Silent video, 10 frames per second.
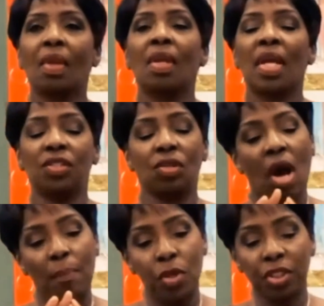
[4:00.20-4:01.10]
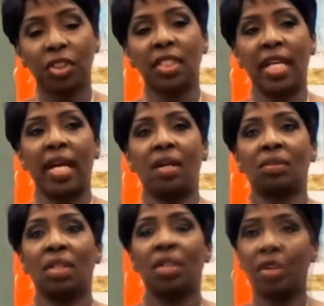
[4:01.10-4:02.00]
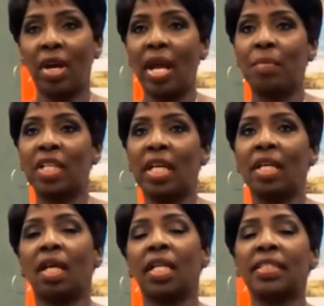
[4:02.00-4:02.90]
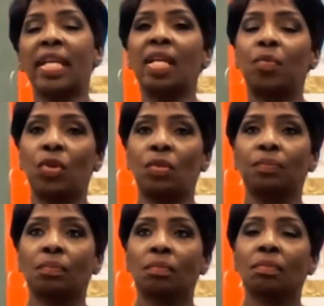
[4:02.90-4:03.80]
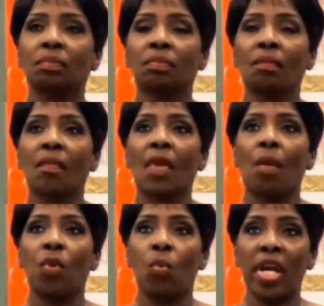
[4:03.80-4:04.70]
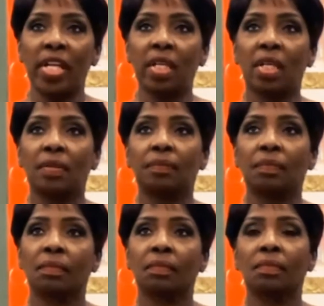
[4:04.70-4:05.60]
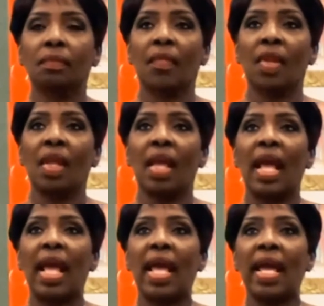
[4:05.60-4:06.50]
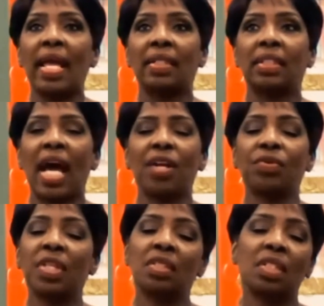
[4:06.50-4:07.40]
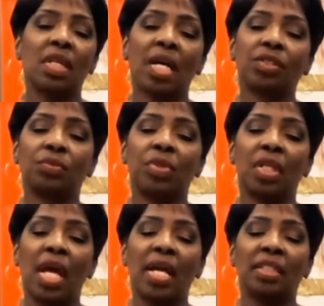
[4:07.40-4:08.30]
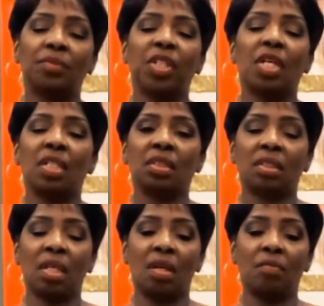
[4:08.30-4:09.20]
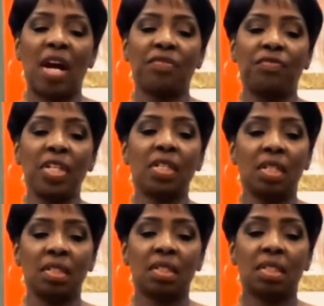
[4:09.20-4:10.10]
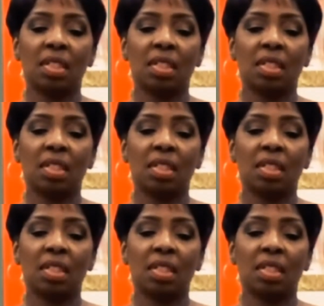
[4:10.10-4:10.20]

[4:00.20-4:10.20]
And so I pushed it down. Here I am again on the table. I'm awake. And I don't think the doctor realized, because of my fitness,